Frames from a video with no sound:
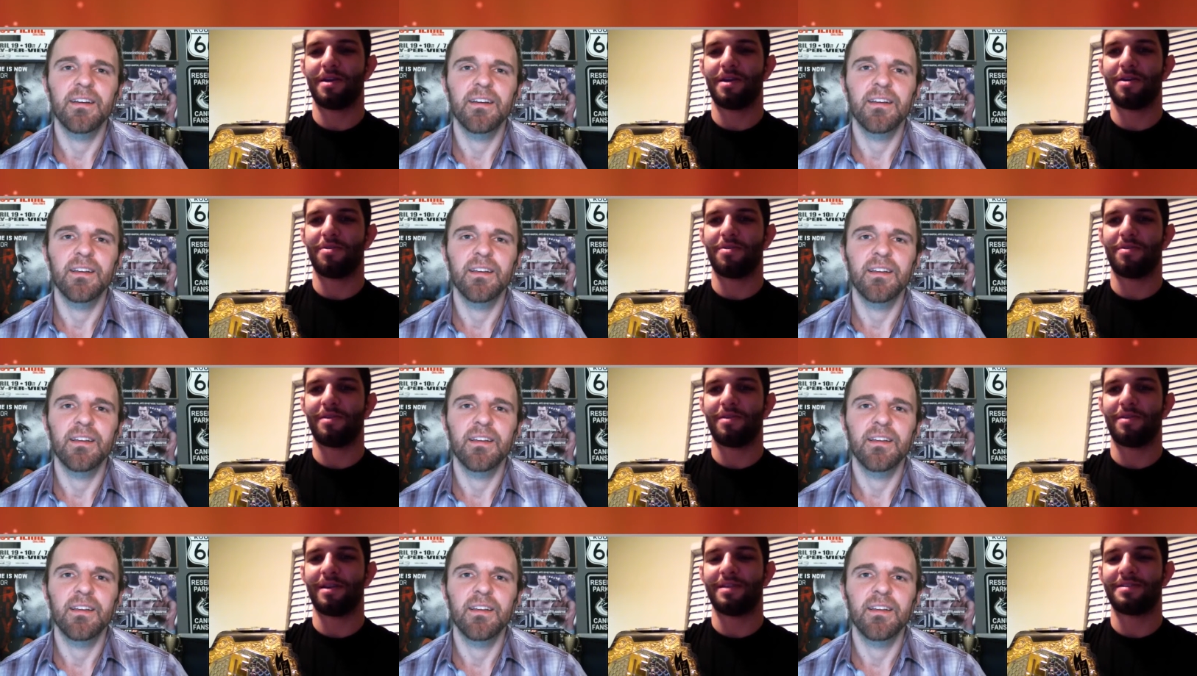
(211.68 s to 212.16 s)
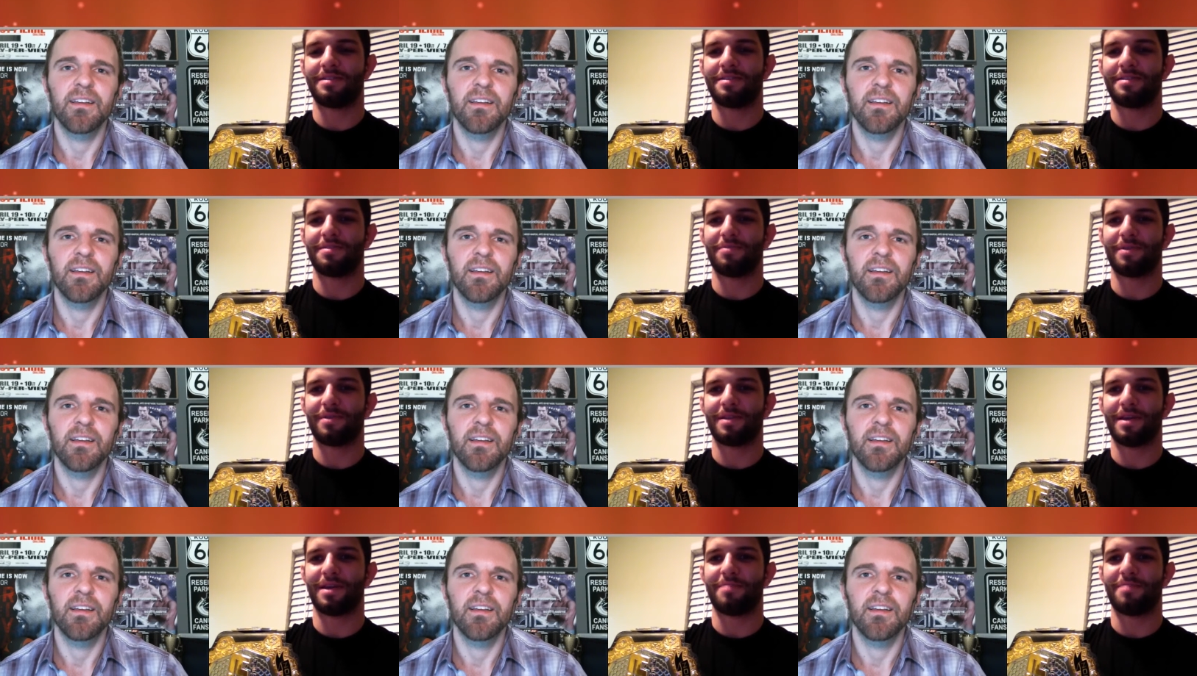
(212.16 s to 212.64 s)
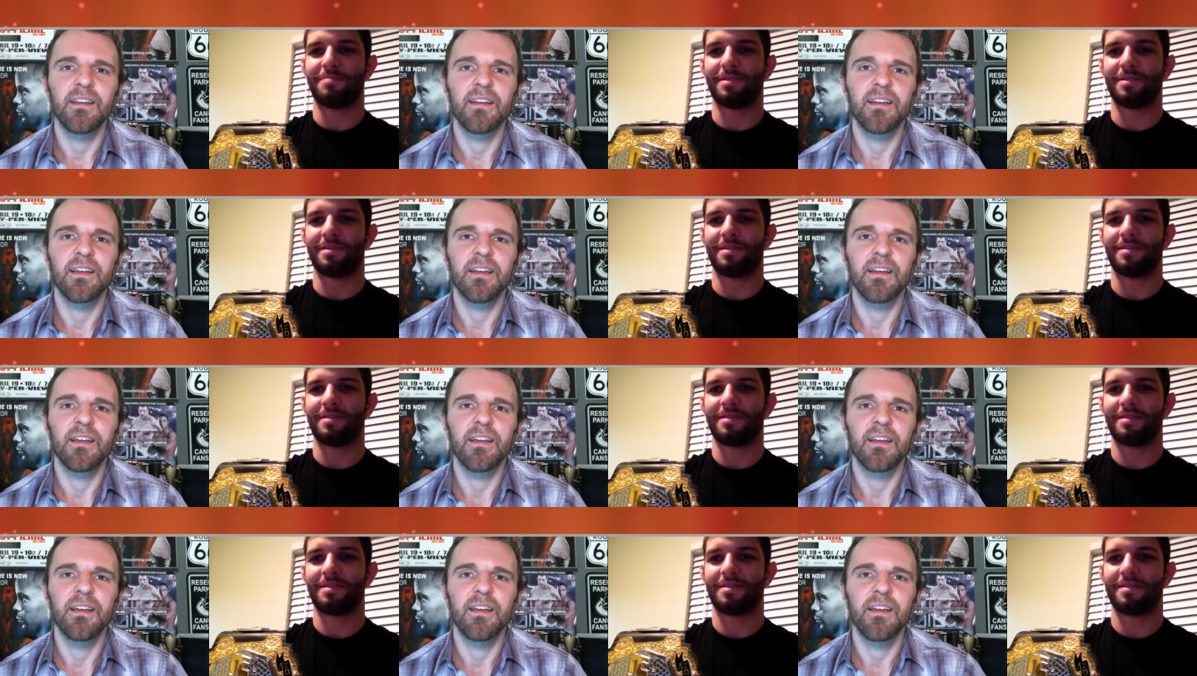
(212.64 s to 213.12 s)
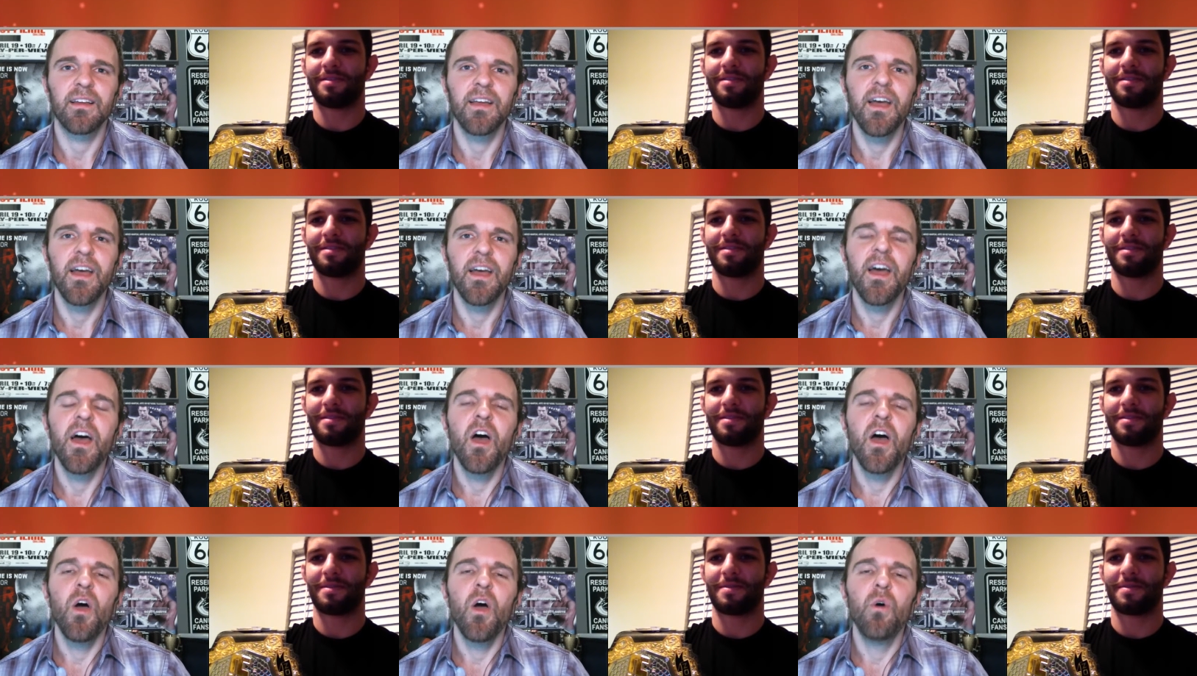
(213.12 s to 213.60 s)
Speaker 1: uh, let's see what happens.
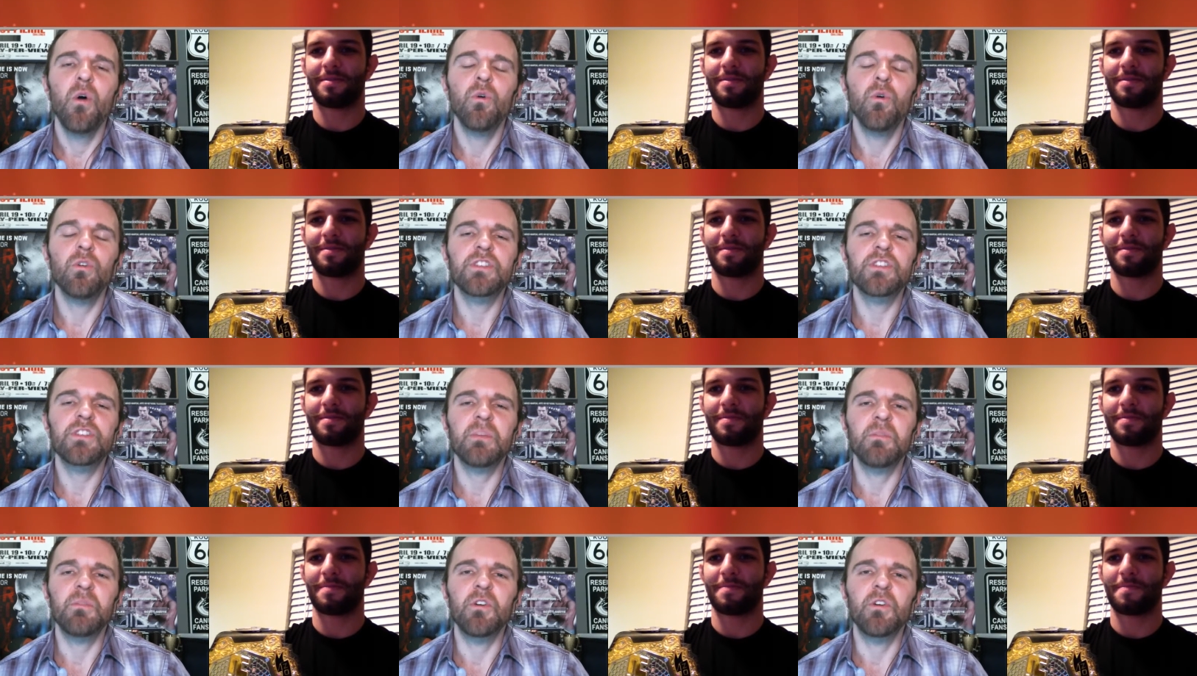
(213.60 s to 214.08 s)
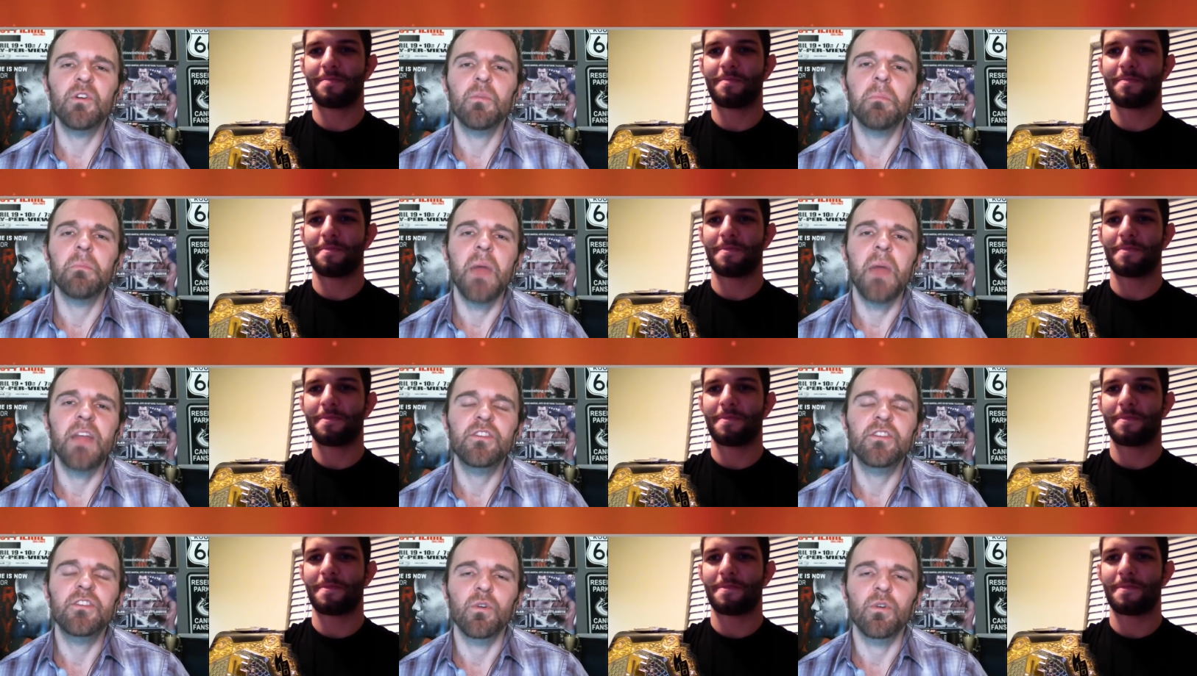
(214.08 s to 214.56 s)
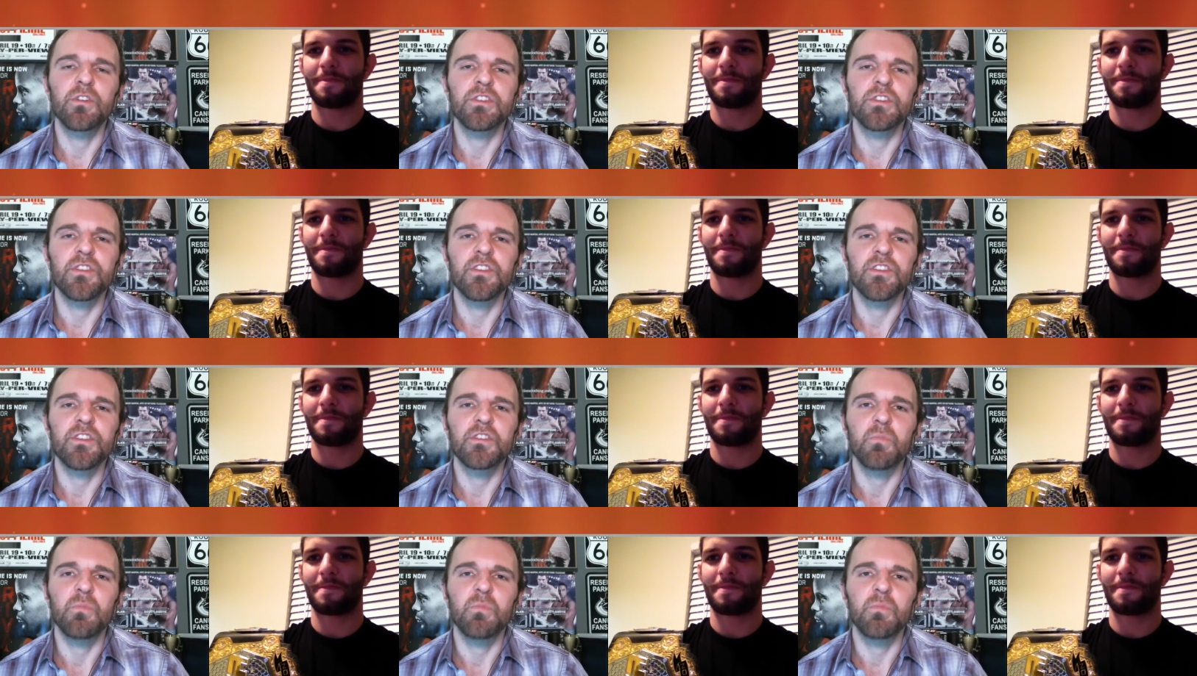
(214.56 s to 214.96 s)
Speaker 2: Who are some of your mentors in